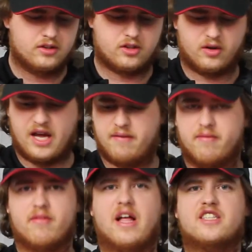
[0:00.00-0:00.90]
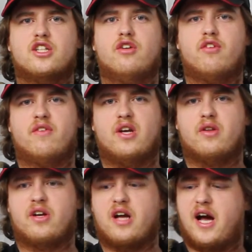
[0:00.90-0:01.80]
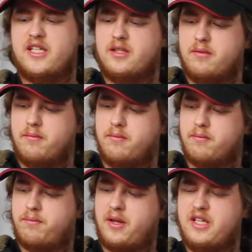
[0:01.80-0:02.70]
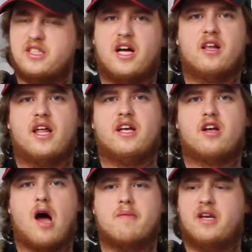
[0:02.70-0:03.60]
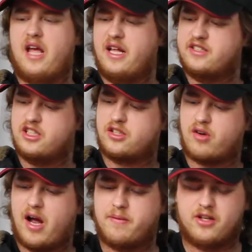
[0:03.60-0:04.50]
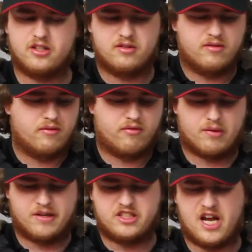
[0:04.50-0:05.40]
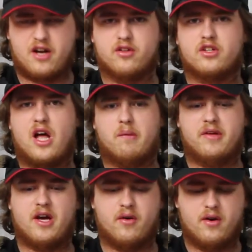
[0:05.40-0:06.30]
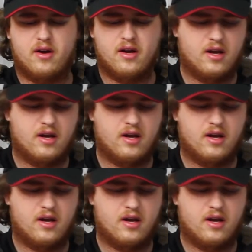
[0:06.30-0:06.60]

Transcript: So again, that's going to do it for the video there, guys. Please uh, like, comment, and subscribe to, this, to my channel to help me out.